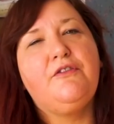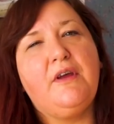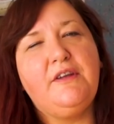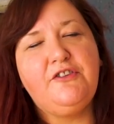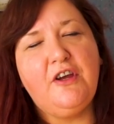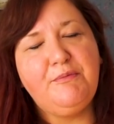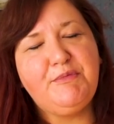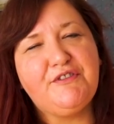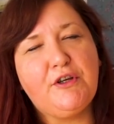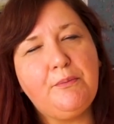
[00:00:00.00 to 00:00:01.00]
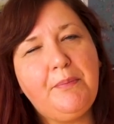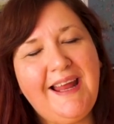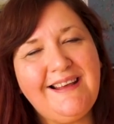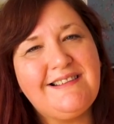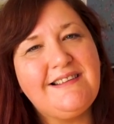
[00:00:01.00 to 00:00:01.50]
So in terms of
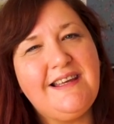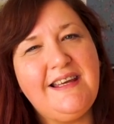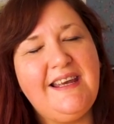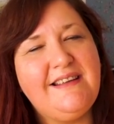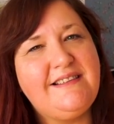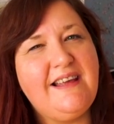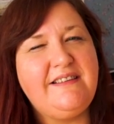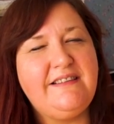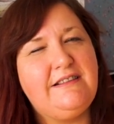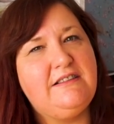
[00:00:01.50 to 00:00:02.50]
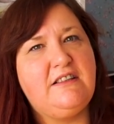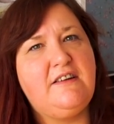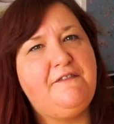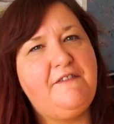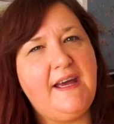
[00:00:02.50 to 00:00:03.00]
complexity, it says this is an
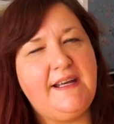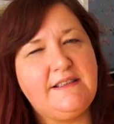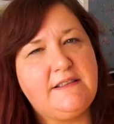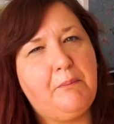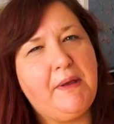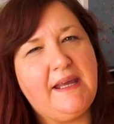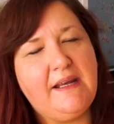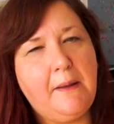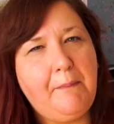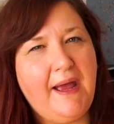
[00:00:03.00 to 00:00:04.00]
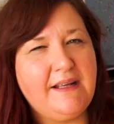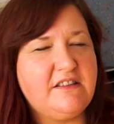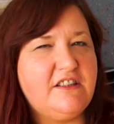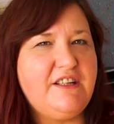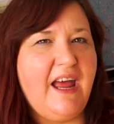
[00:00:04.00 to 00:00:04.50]
advanced beginner
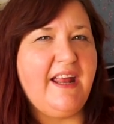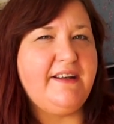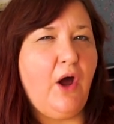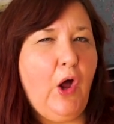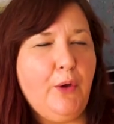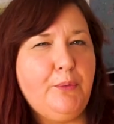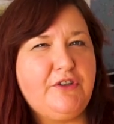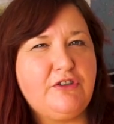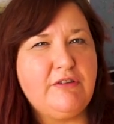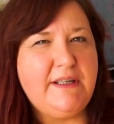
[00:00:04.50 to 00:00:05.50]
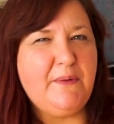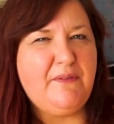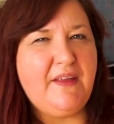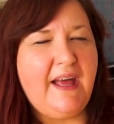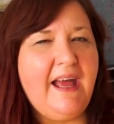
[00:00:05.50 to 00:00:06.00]
pattern and I would agree
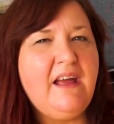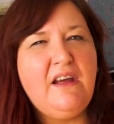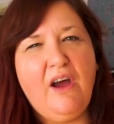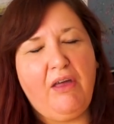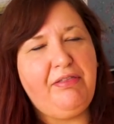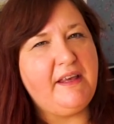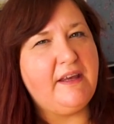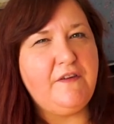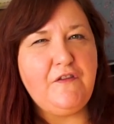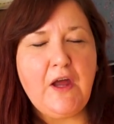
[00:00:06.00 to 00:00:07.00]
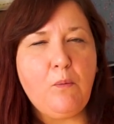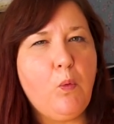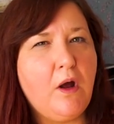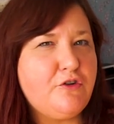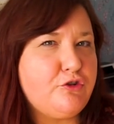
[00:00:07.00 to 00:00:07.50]
with that. I think if you've done
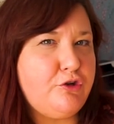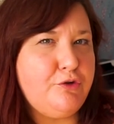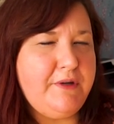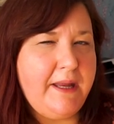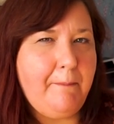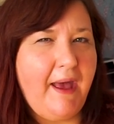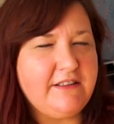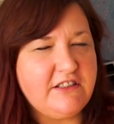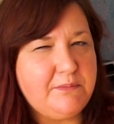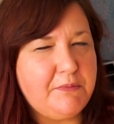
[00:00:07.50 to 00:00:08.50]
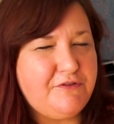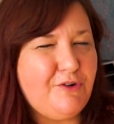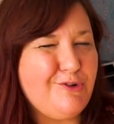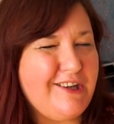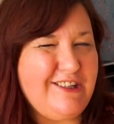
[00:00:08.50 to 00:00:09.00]
one or two knit patterns
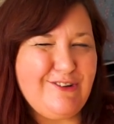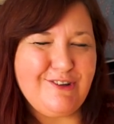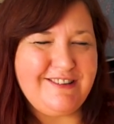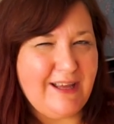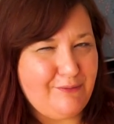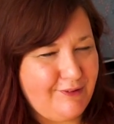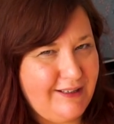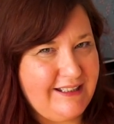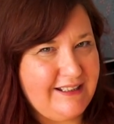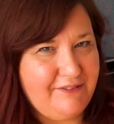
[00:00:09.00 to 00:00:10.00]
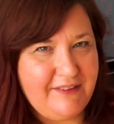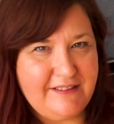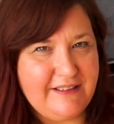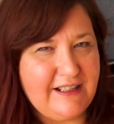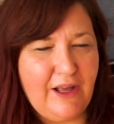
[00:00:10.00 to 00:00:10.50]
before, then you could definitely give
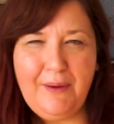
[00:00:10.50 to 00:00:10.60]
this a go.